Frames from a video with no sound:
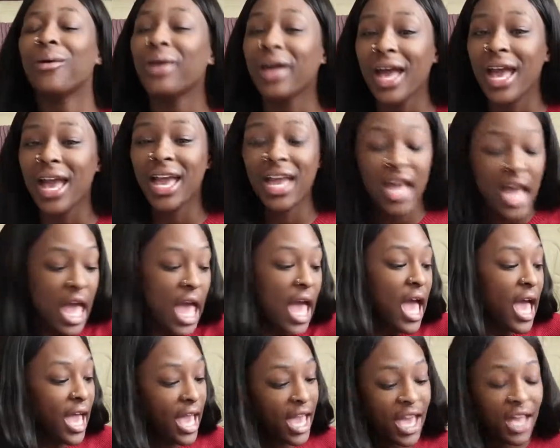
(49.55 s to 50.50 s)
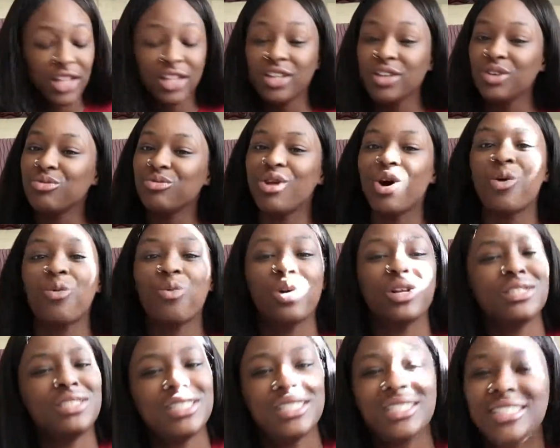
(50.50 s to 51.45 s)
okay? And you know
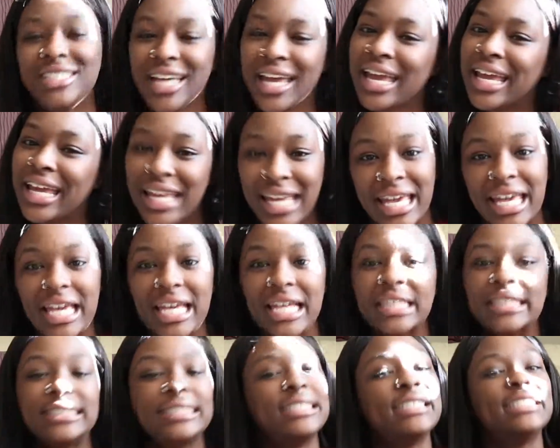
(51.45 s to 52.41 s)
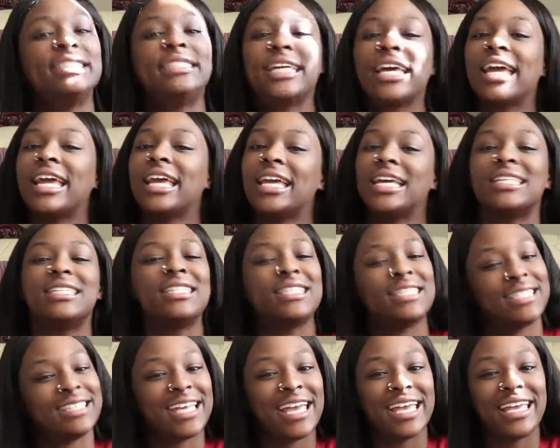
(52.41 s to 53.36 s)
what today is? Today is
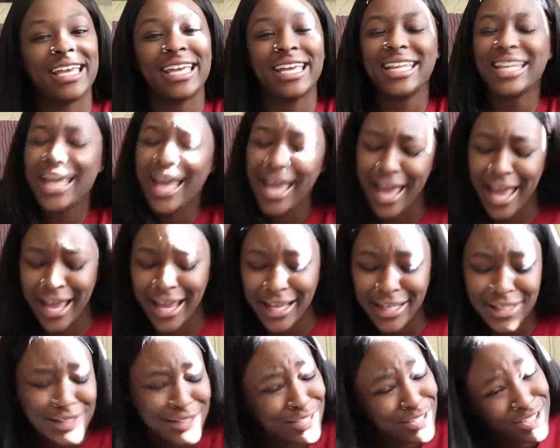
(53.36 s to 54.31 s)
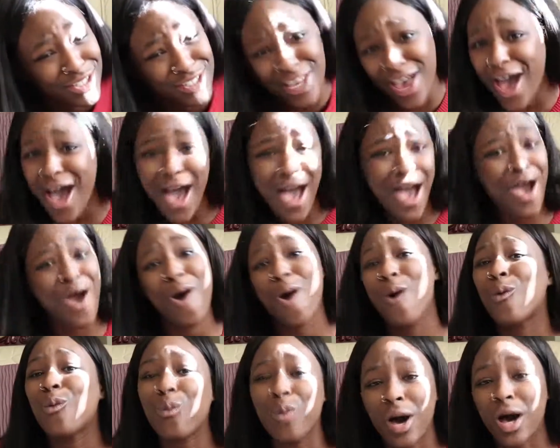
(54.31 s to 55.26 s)
Say It Ain't
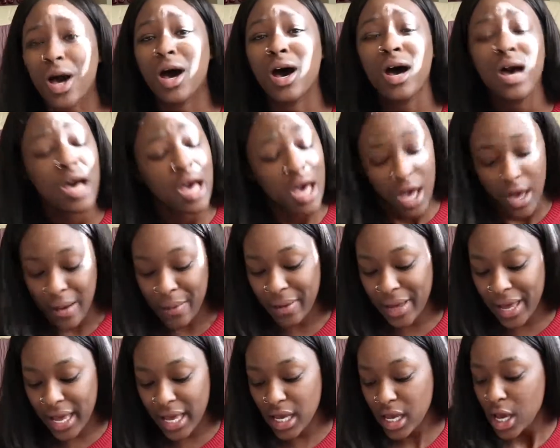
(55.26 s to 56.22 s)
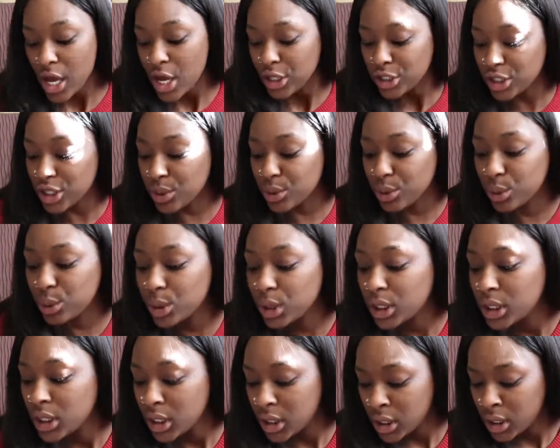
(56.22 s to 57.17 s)
So, okay? So,
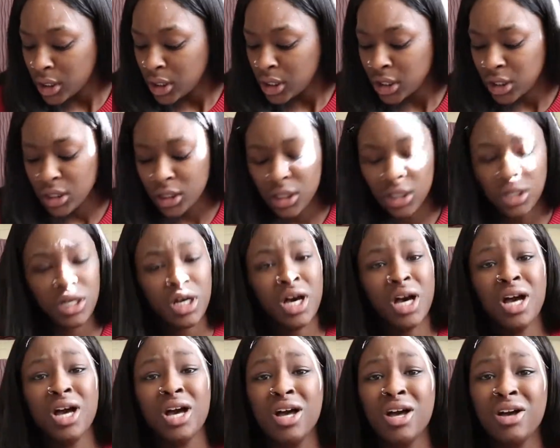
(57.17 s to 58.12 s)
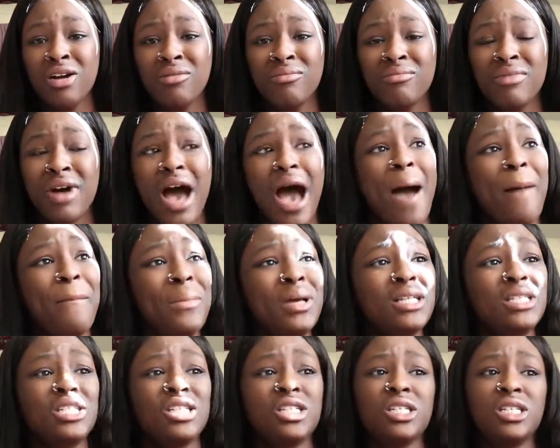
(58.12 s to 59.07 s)

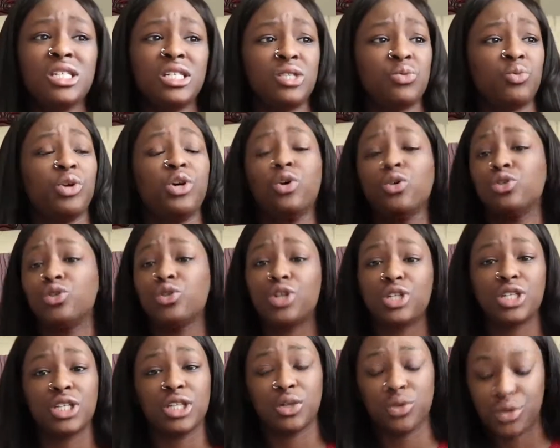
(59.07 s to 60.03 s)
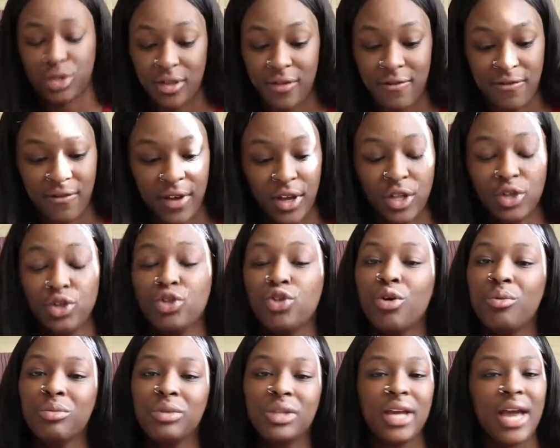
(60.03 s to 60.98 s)
we're gonna do this a little different.
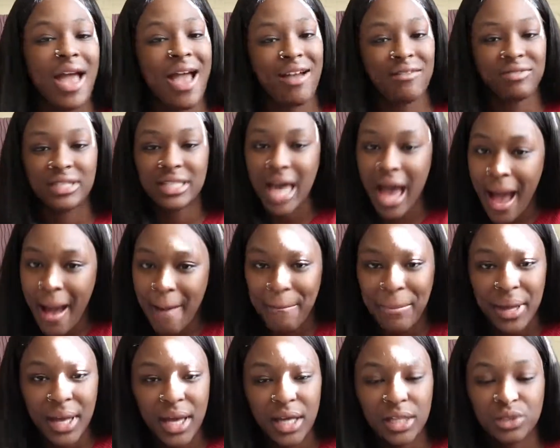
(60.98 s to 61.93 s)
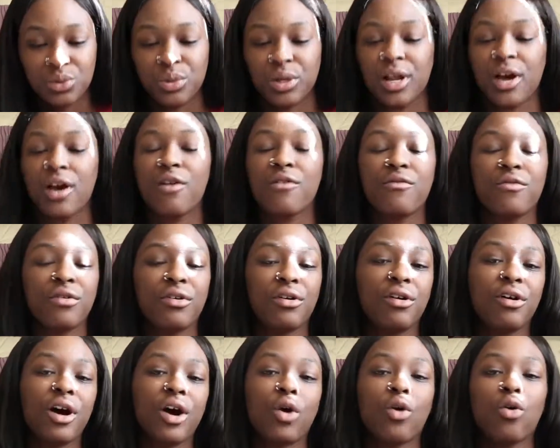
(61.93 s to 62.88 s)
Normally I have topics, whatever,
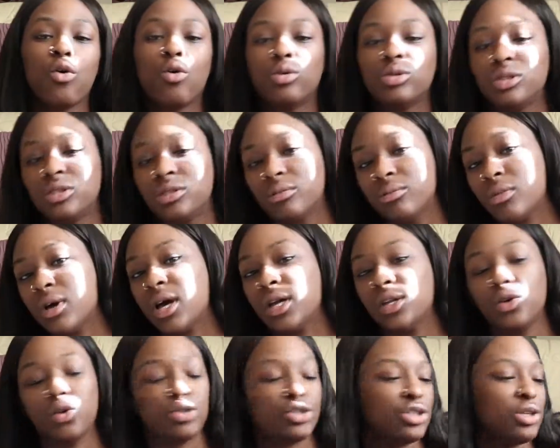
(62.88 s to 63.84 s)
I call somebody or